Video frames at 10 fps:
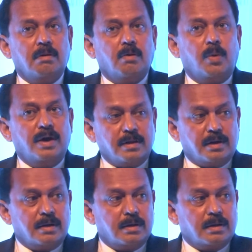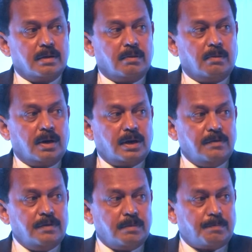whether
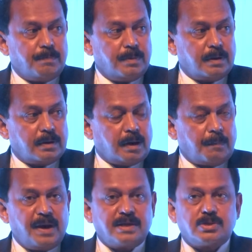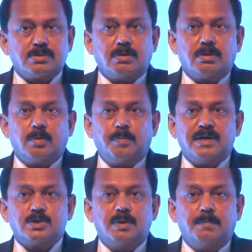whatever capex or
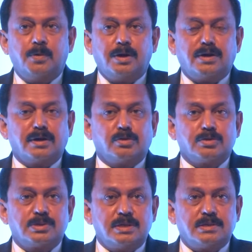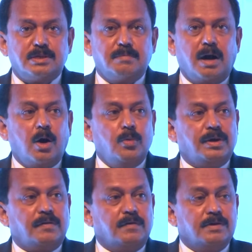opex we put it in the system, how
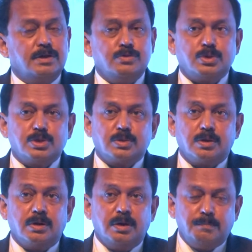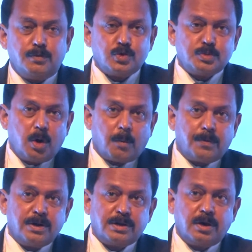it reduces, uh, improves my
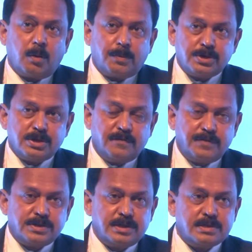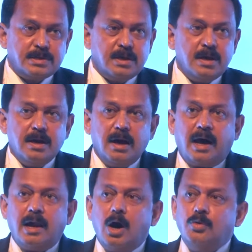operation efficiency,
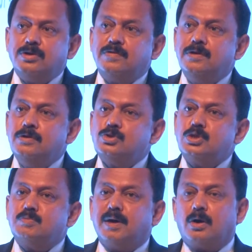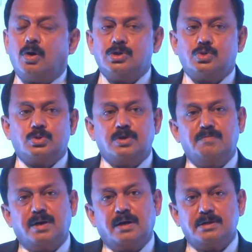and how it reduces my cost to
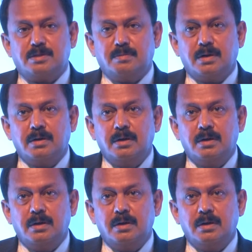serve my customer.